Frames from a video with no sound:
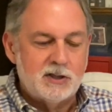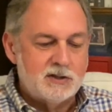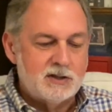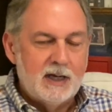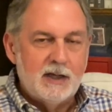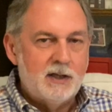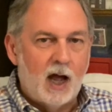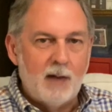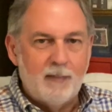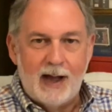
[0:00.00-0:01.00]
It's
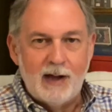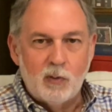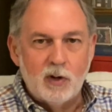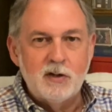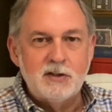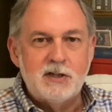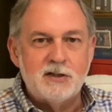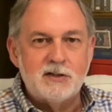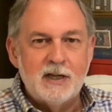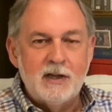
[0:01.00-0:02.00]
not my words,
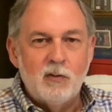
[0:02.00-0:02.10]
it's